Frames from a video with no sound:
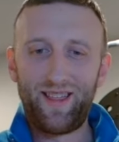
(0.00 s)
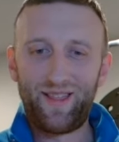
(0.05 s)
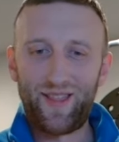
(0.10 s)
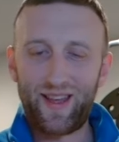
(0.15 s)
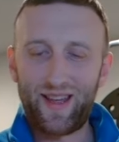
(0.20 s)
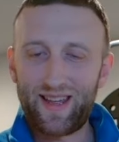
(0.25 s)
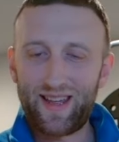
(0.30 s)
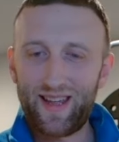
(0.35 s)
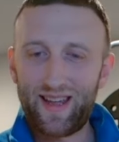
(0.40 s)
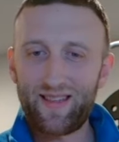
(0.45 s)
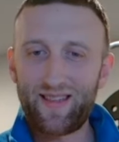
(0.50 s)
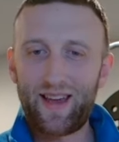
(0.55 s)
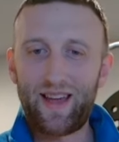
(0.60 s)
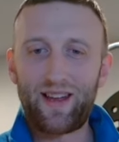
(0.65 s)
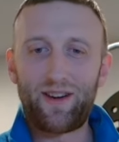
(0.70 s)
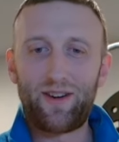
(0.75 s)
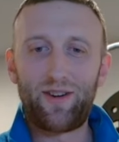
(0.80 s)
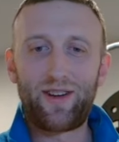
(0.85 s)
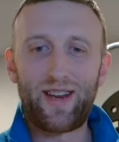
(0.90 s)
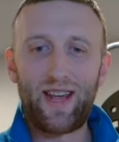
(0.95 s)
thinking that
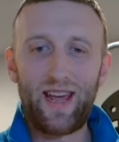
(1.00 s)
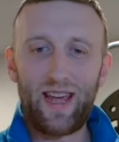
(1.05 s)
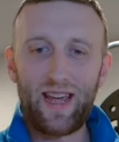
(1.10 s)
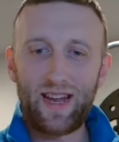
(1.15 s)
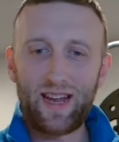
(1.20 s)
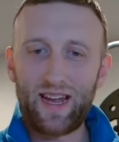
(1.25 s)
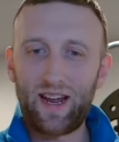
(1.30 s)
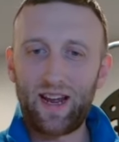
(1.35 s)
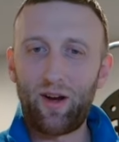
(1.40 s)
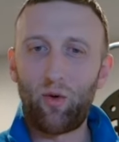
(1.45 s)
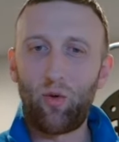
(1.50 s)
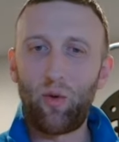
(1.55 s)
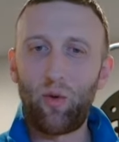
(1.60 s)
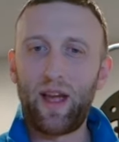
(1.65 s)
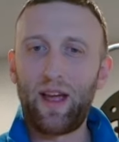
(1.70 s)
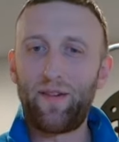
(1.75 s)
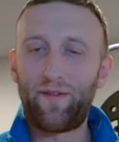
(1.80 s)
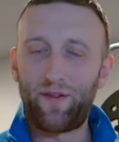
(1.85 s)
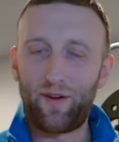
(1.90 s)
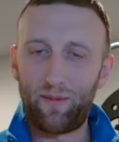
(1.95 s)
you're taking
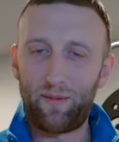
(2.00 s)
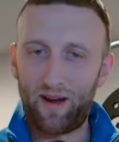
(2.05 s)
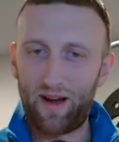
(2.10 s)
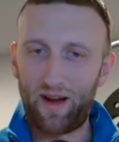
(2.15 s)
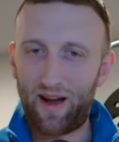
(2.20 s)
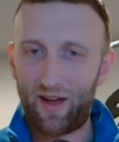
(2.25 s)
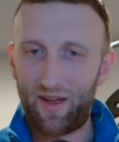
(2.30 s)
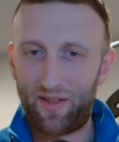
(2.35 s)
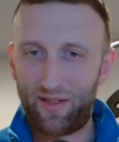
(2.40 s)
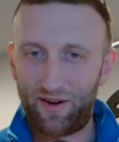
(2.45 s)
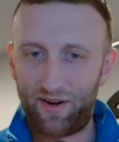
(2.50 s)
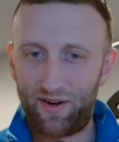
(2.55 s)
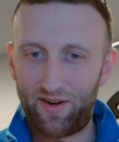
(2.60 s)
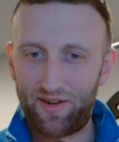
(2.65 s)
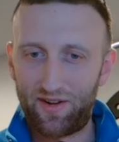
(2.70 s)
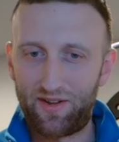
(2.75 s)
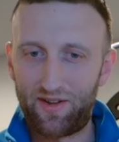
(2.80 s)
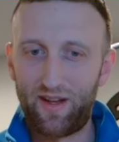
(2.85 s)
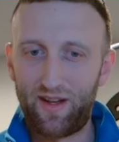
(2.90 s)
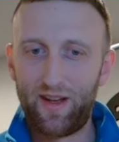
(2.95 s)
away from
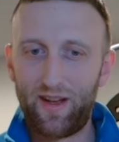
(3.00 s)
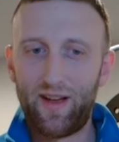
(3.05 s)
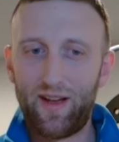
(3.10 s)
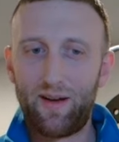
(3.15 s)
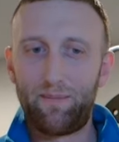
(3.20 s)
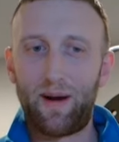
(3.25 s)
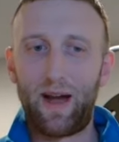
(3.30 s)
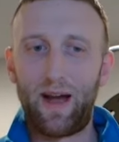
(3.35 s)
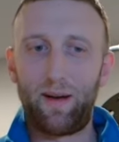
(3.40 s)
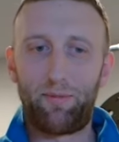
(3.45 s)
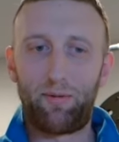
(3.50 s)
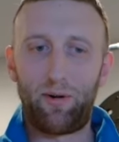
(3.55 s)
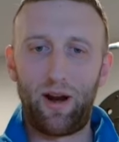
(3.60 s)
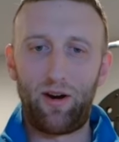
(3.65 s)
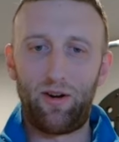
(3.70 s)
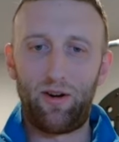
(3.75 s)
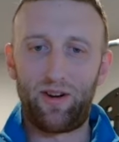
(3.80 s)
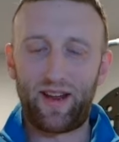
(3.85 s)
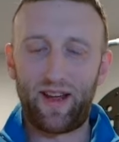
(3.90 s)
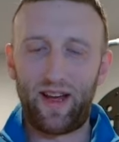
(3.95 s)
others by
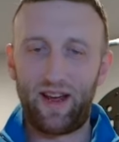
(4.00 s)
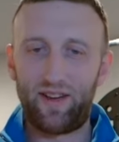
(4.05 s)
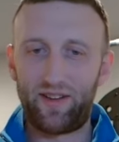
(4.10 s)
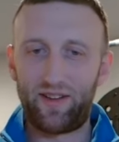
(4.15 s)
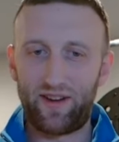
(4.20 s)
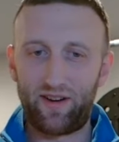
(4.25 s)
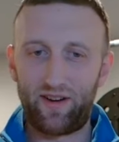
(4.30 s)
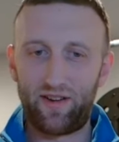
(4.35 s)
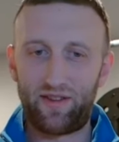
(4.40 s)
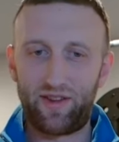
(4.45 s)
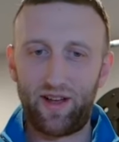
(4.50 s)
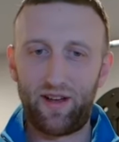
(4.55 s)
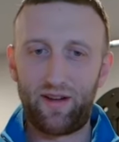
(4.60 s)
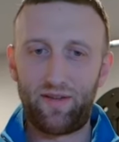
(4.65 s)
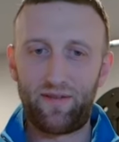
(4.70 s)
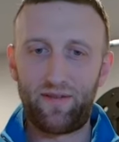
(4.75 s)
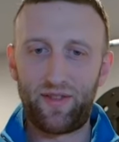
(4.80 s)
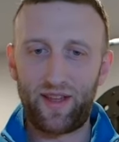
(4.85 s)
prioritizing yourself.